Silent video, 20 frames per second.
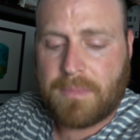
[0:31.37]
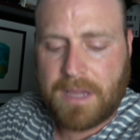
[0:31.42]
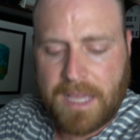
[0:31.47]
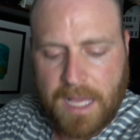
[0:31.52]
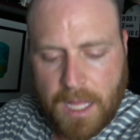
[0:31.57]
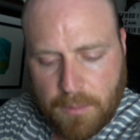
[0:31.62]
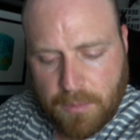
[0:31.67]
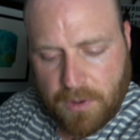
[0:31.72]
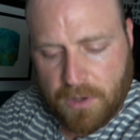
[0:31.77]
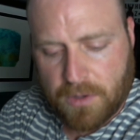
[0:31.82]
My
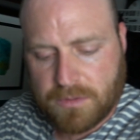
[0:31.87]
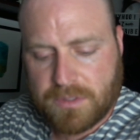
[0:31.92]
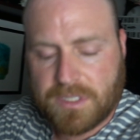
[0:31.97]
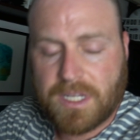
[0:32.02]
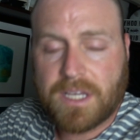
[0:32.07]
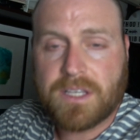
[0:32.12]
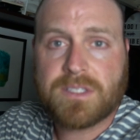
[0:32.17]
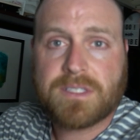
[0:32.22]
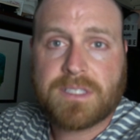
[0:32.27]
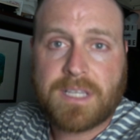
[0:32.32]
elbow
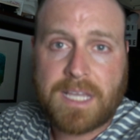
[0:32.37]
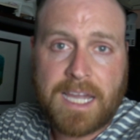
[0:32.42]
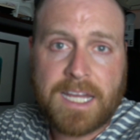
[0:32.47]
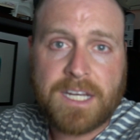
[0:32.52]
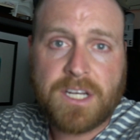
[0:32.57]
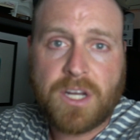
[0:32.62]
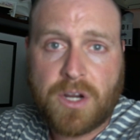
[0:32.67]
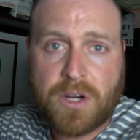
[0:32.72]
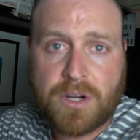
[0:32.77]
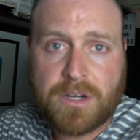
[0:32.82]
does
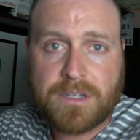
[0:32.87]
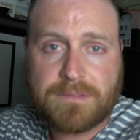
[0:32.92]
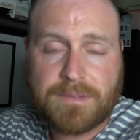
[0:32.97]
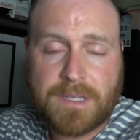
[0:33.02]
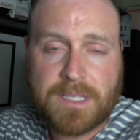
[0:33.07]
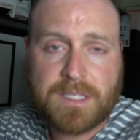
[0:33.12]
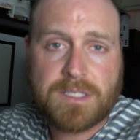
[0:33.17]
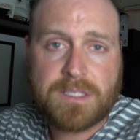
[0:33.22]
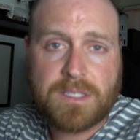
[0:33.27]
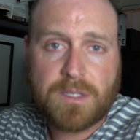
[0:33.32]
kinda hurt.
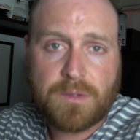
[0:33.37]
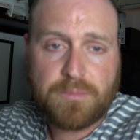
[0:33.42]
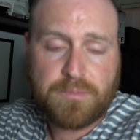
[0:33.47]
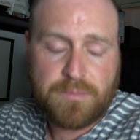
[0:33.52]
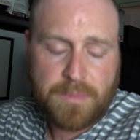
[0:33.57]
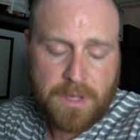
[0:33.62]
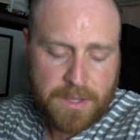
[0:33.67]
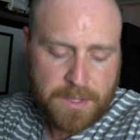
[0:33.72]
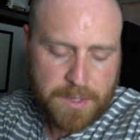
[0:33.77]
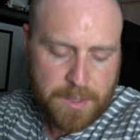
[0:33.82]
It's still
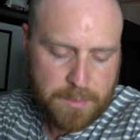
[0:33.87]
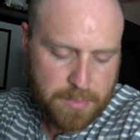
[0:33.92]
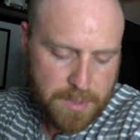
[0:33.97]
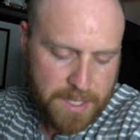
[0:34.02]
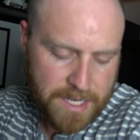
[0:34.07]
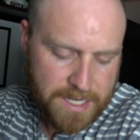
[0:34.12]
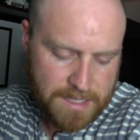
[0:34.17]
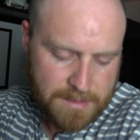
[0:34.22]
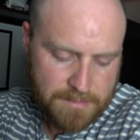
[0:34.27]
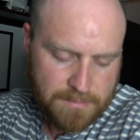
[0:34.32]
a little
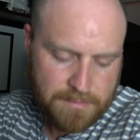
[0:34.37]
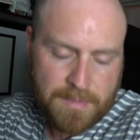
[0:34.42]
bloody.